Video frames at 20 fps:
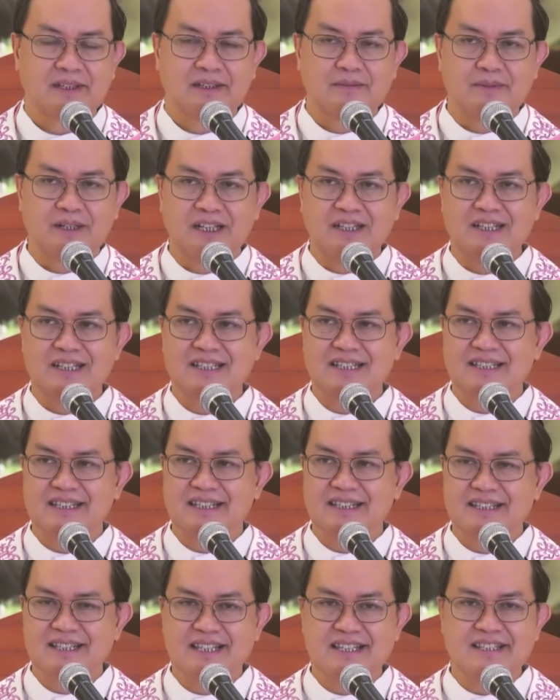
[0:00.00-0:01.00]
Brothers
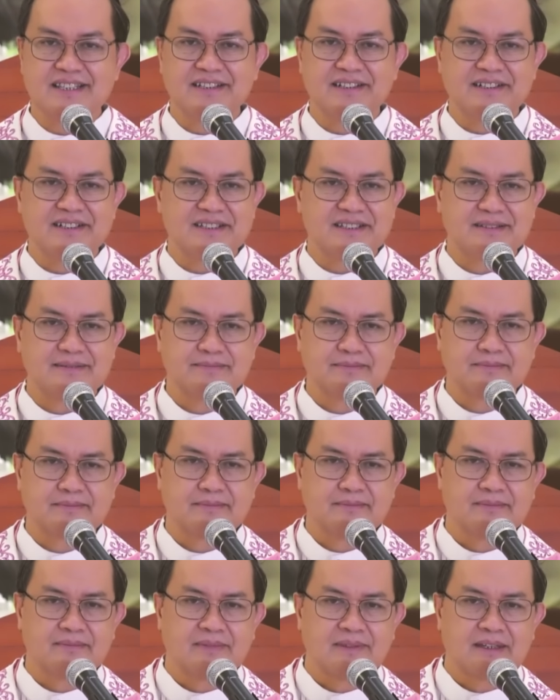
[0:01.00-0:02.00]
and sisters,
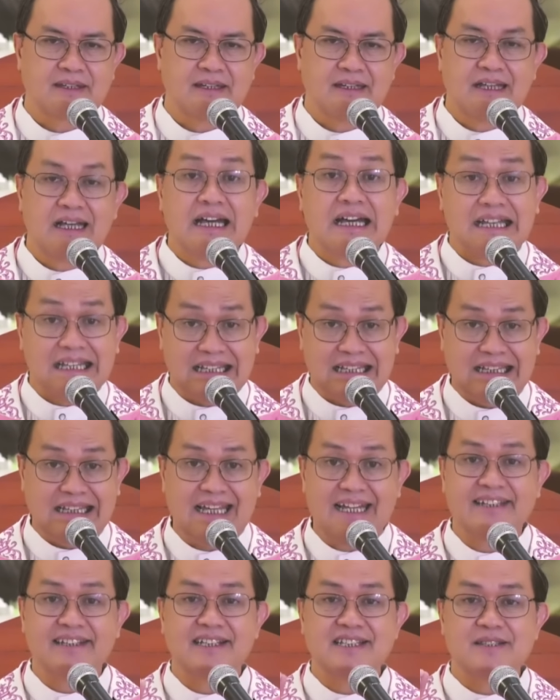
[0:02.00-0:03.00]

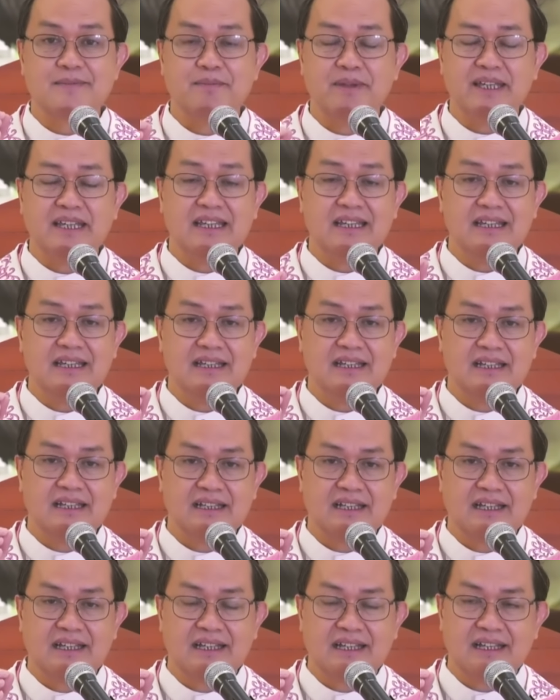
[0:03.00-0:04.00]
let us be
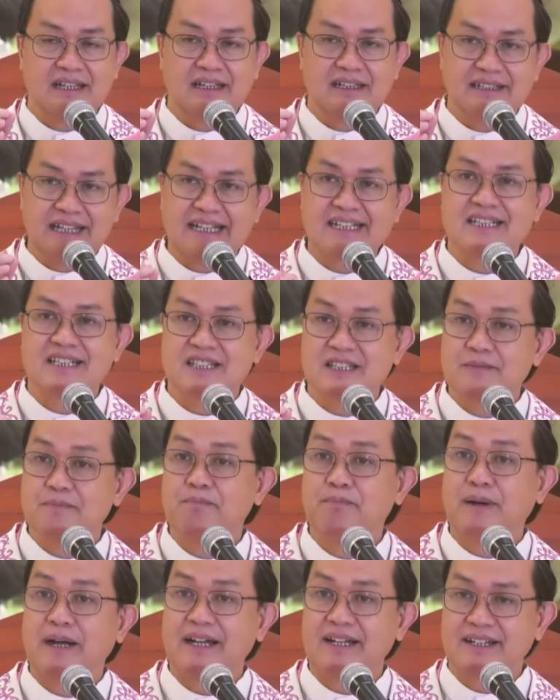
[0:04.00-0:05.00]
that
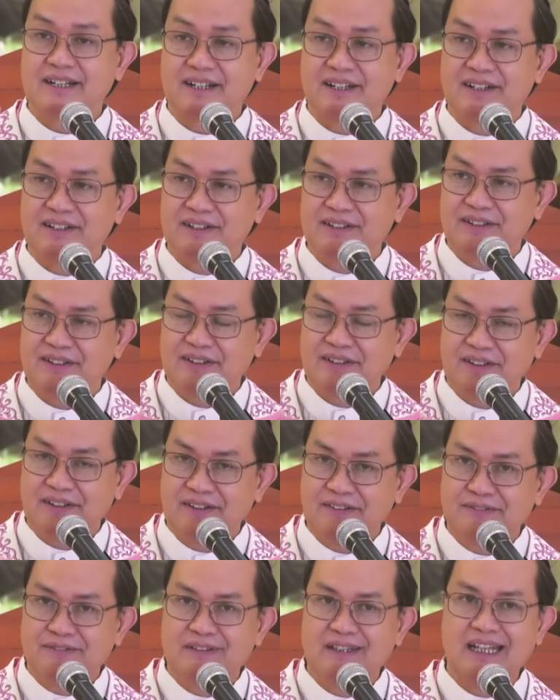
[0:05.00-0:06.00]
spark
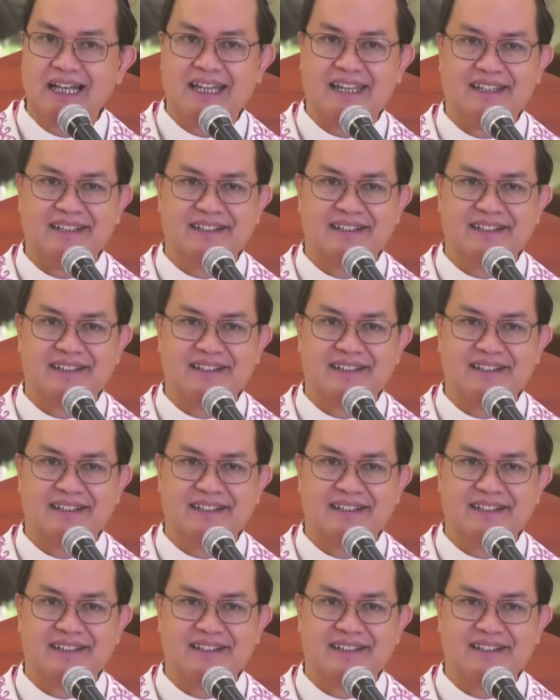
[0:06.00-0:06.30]
of light.